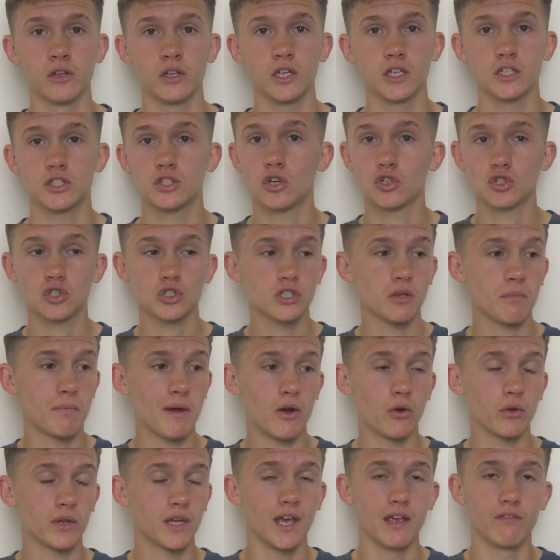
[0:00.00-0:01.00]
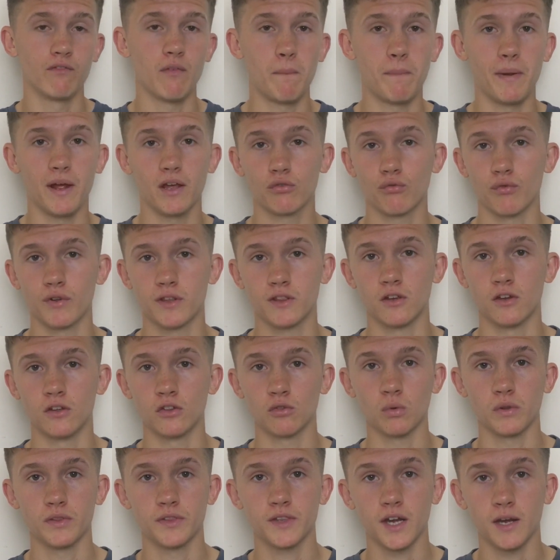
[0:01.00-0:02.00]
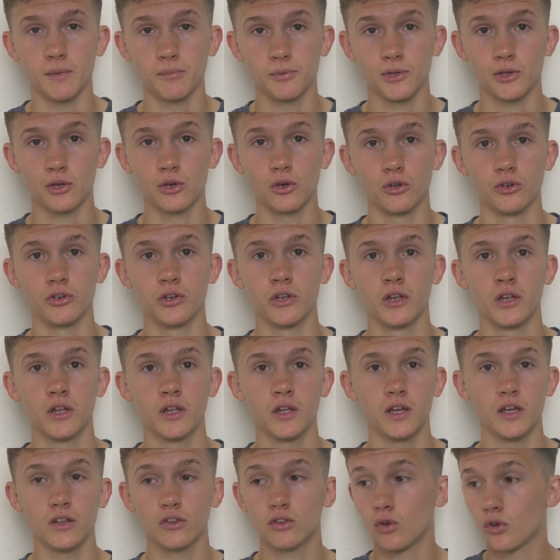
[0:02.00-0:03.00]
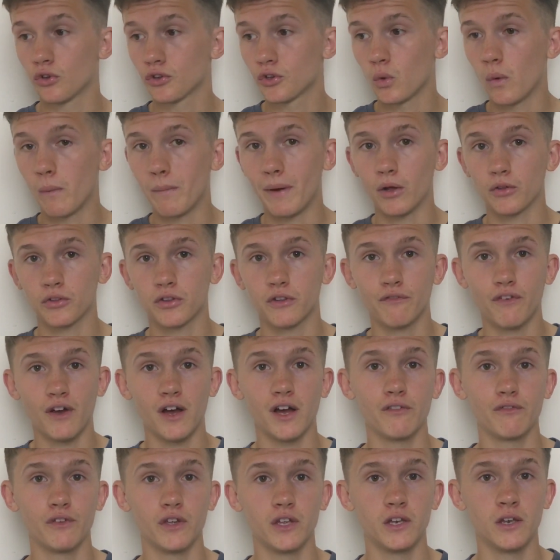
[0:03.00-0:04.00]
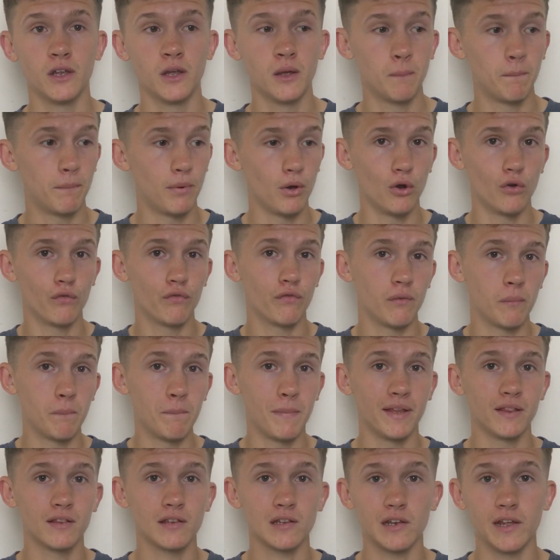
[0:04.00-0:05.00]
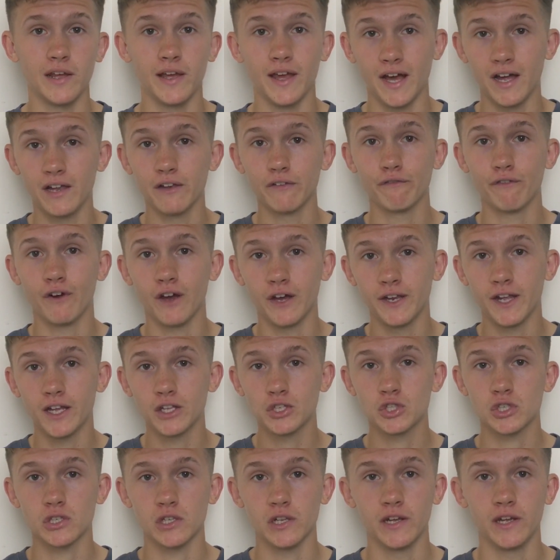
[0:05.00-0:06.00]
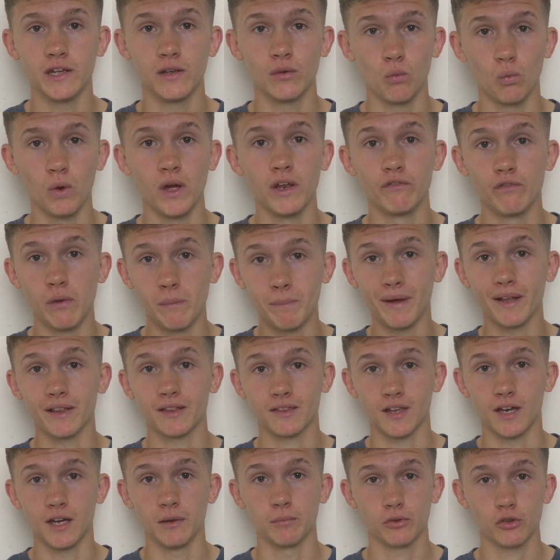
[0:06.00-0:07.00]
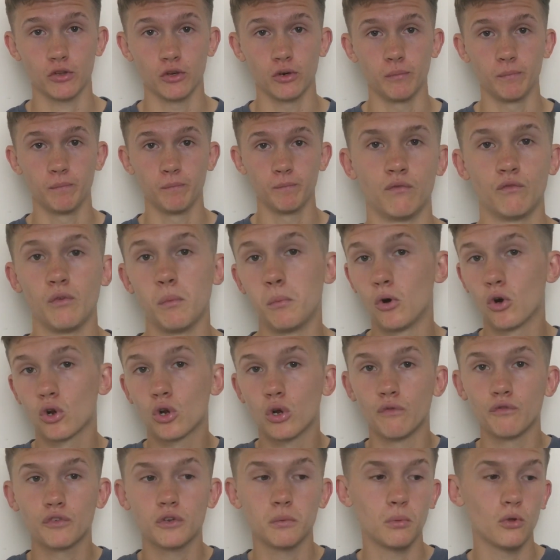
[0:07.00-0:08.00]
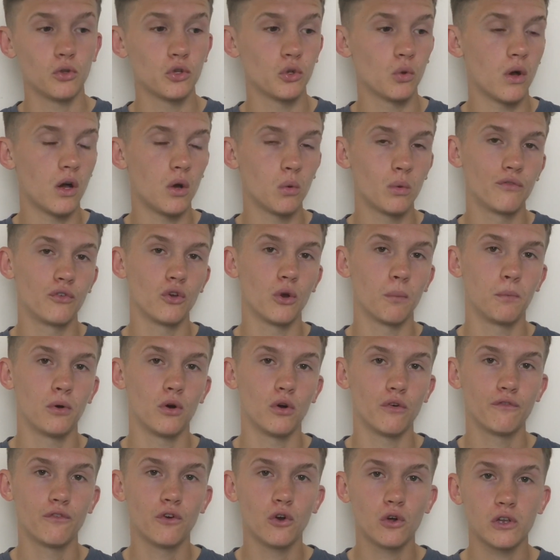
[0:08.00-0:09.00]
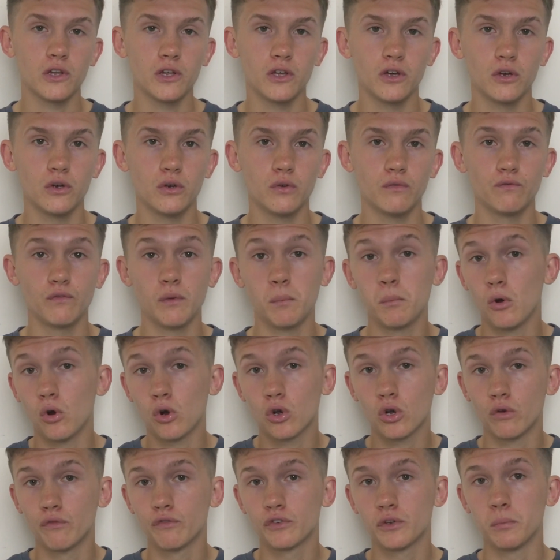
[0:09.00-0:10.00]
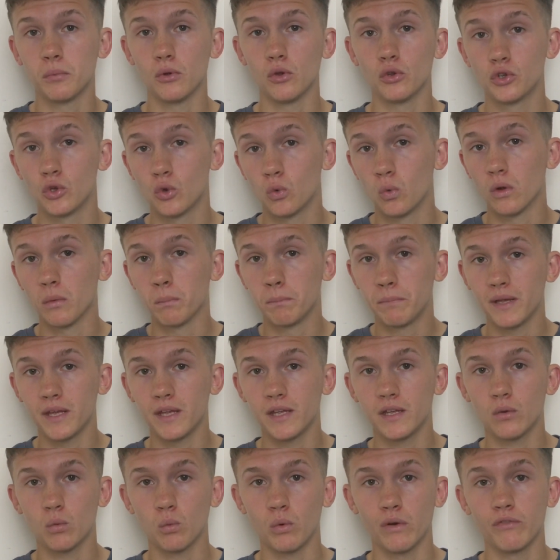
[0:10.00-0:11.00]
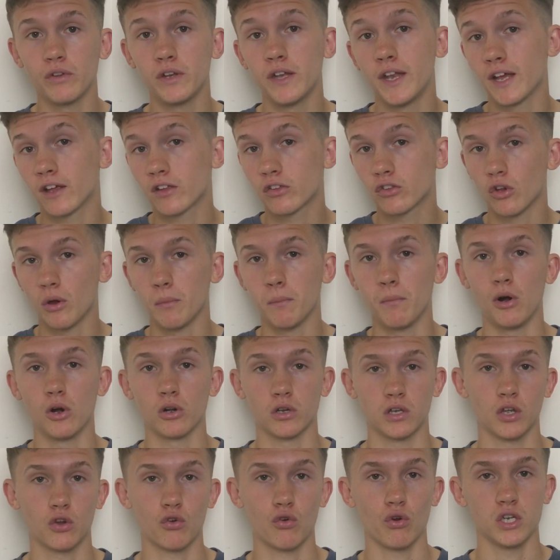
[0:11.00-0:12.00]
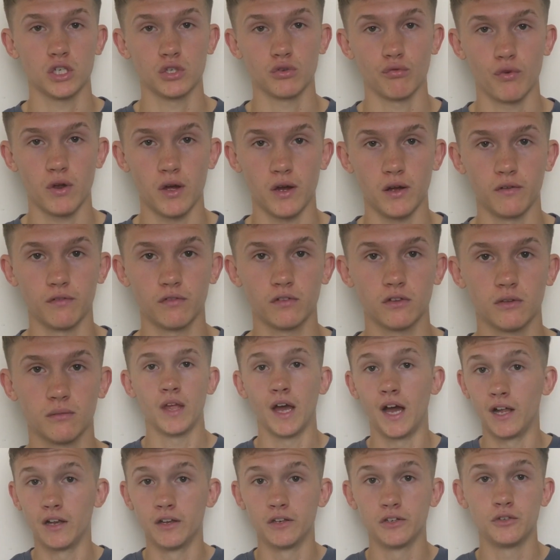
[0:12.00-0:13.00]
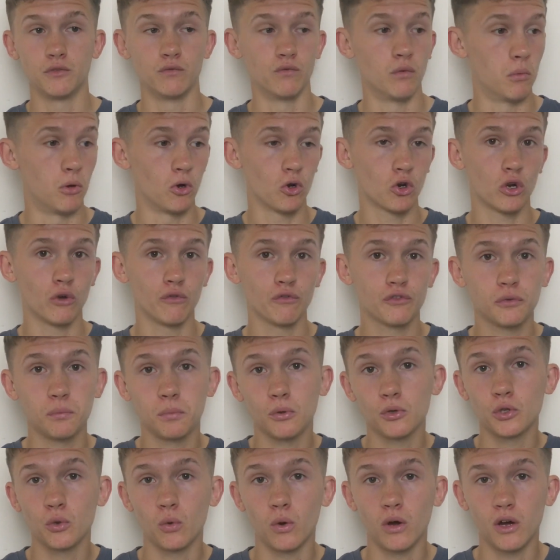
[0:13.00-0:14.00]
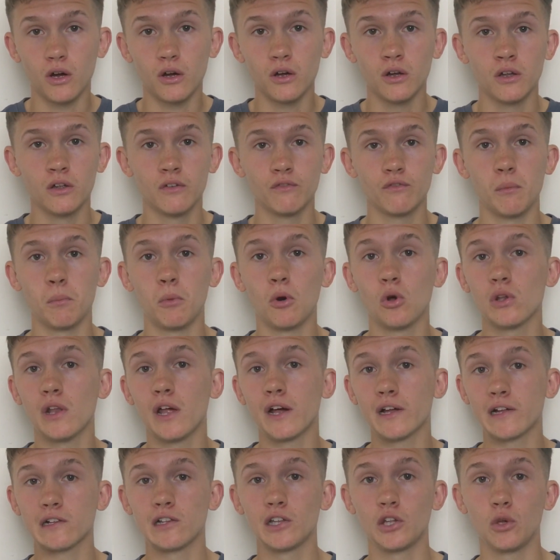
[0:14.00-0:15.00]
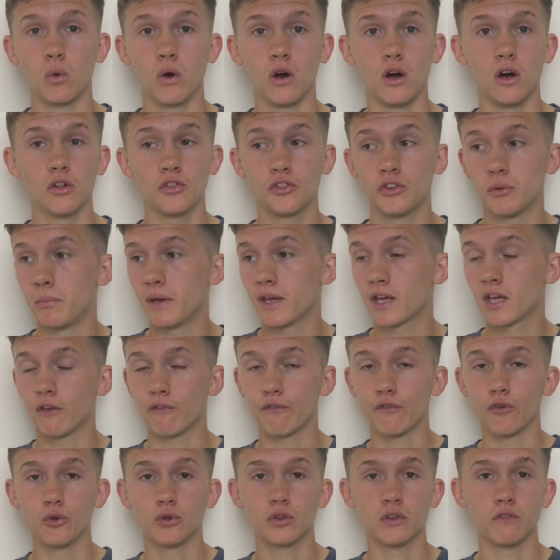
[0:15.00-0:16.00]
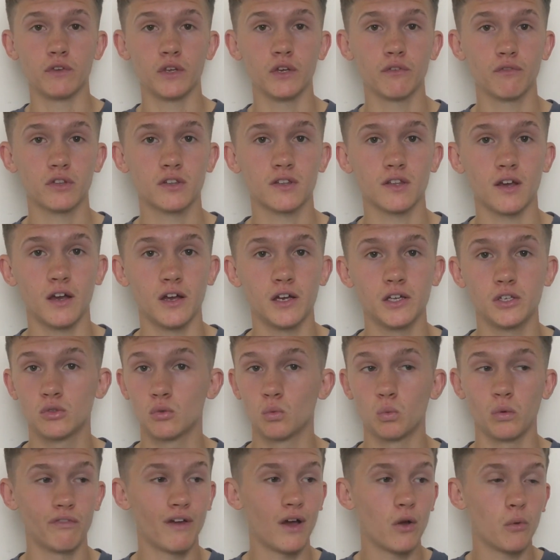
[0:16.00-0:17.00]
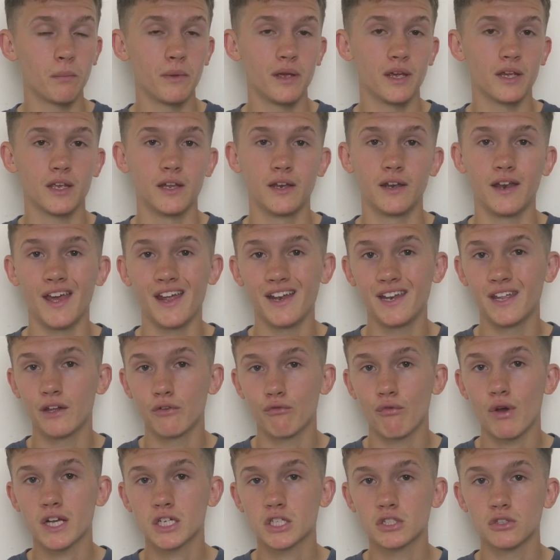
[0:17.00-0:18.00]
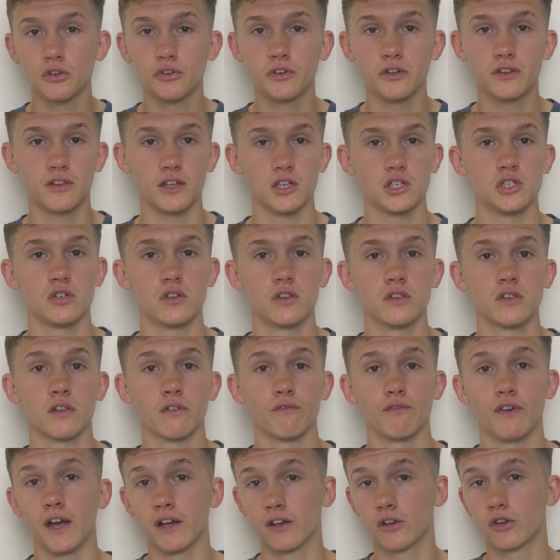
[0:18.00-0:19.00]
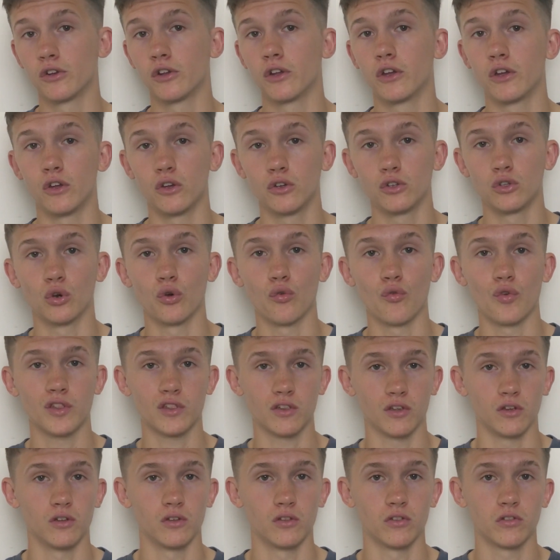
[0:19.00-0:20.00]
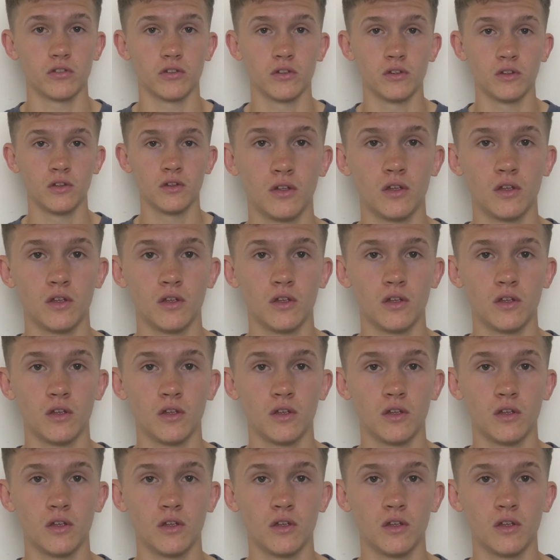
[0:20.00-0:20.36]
It's not just about getting the best returns when times are good, it's also about surviving both mentally and financially when the bad times come. The more comfortable you are with your portfolio, the more comfortable you will be when the next stock market crash arrives. And the more comfortable you are, the more likely you are to make it through to the other side without making any irrational decisions that are going to hurt your returns.